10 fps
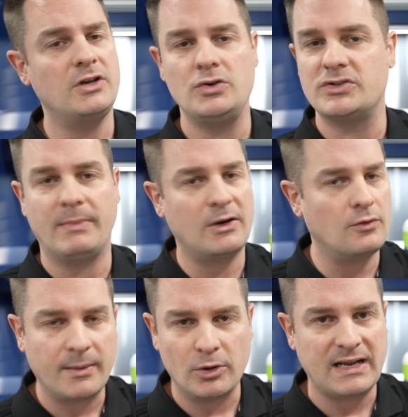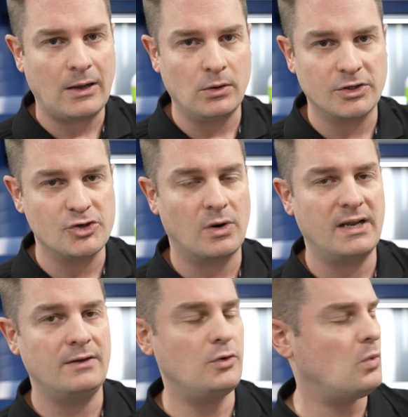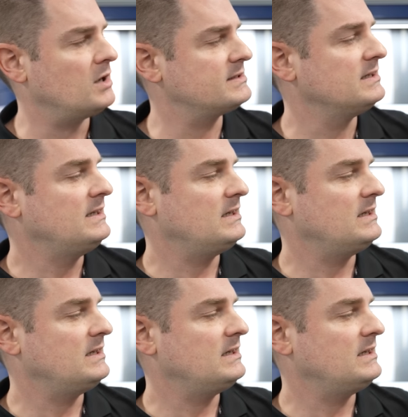You can use a microfiber towel to dry if you want.